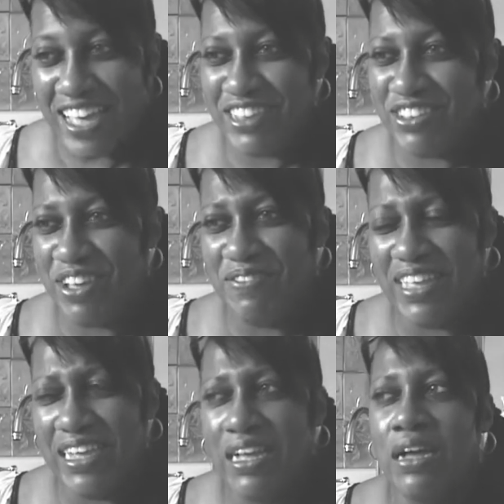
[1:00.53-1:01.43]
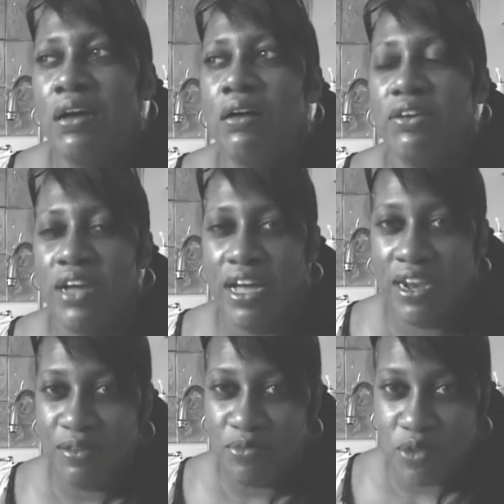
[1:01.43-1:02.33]
And so I'm like, oh
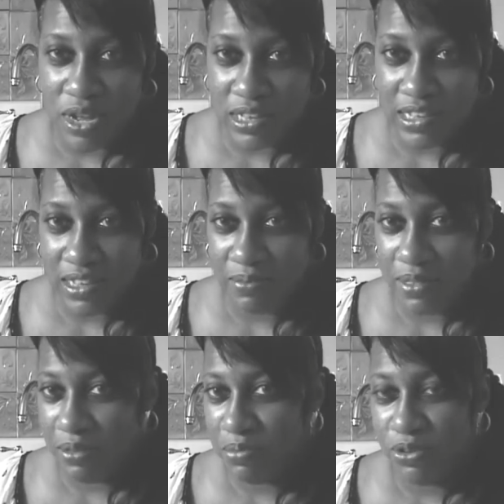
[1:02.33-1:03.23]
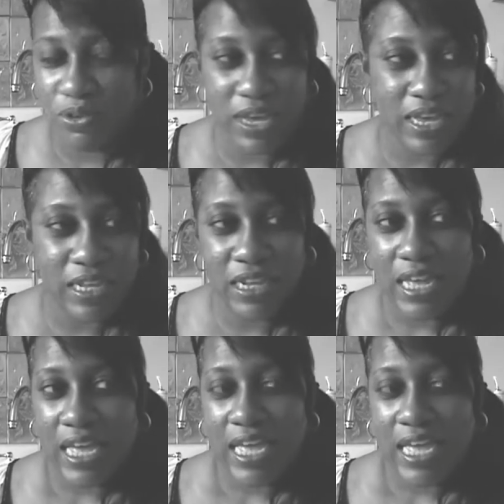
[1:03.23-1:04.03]
God, I want something pureed.